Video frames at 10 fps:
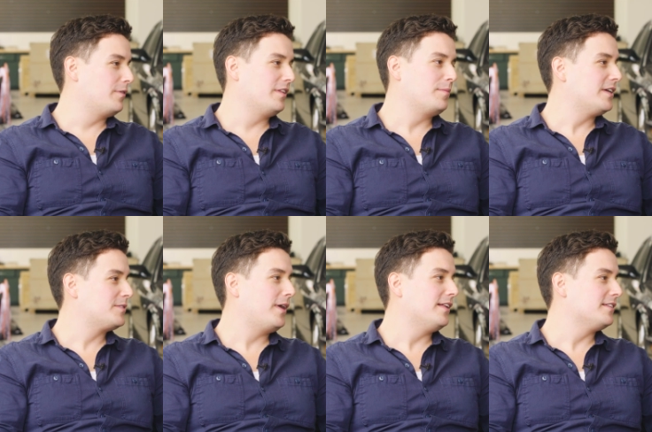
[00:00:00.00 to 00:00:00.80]
like one of the
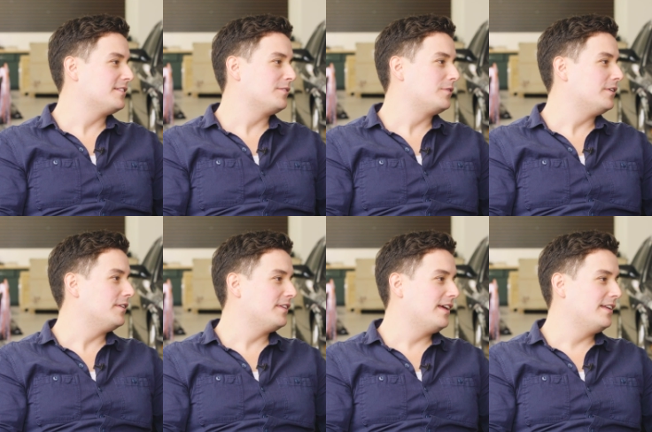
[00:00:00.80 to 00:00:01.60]
best pilots in the
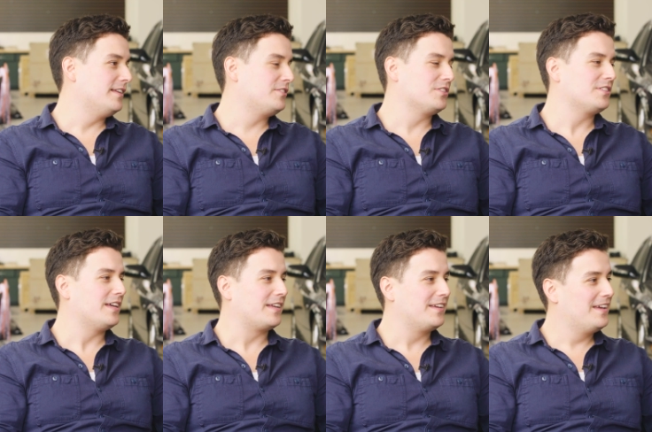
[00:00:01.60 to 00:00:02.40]
world. And it just like,